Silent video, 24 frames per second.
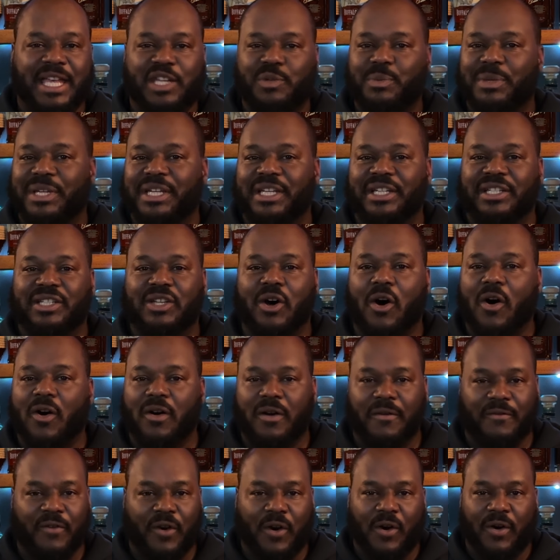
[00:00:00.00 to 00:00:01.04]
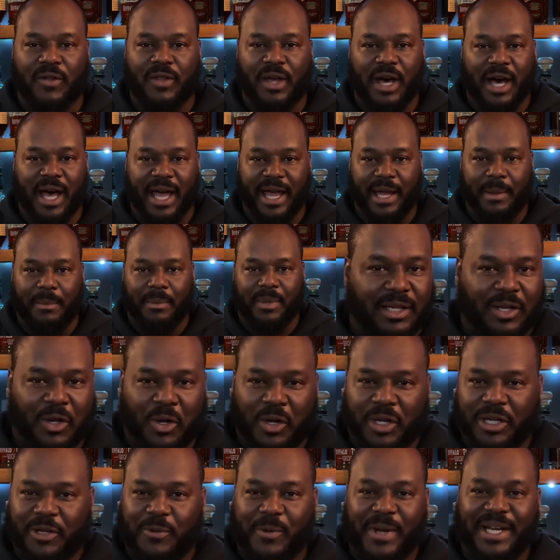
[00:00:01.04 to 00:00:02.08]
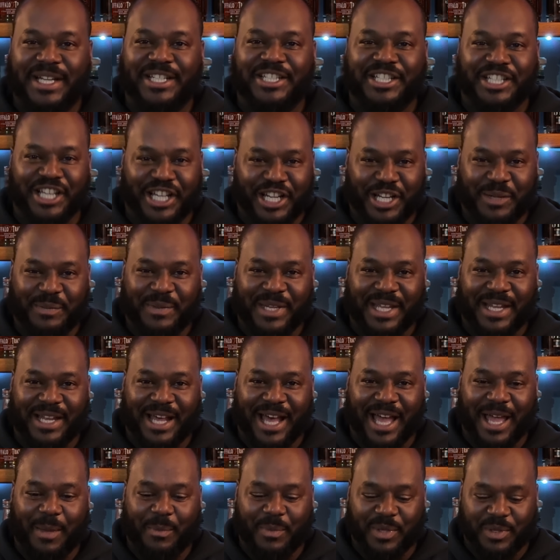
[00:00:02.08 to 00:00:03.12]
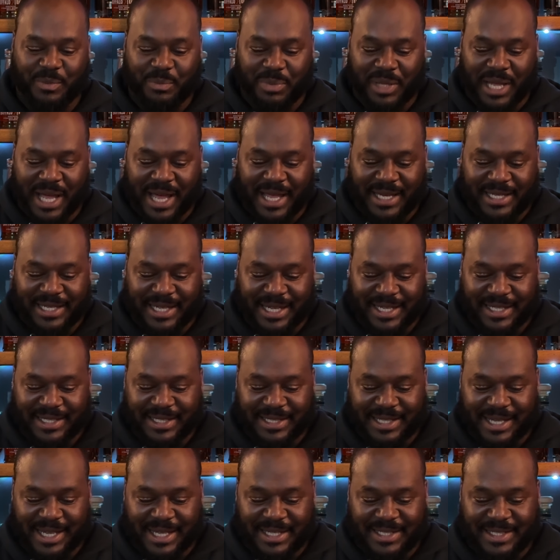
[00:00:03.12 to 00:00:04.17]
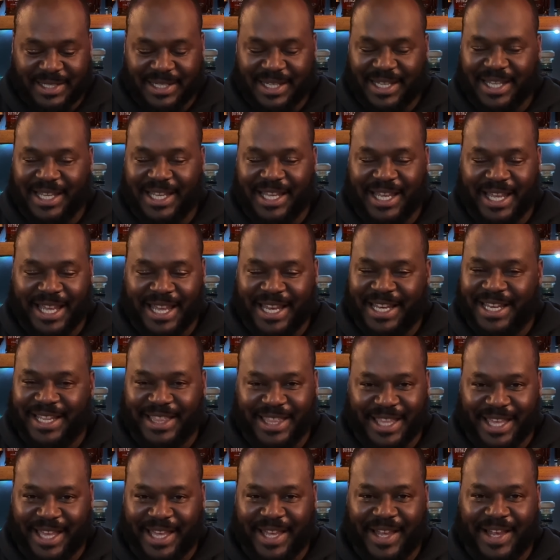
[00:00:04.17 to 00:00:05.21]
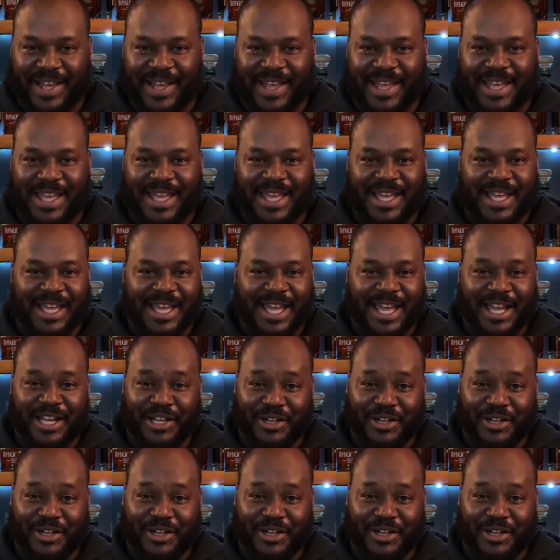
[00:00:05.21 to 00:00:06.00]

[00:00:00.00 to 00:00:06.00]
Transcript: has been the talk of all the hype. The only way to shut up that hype is blind taste test anything. And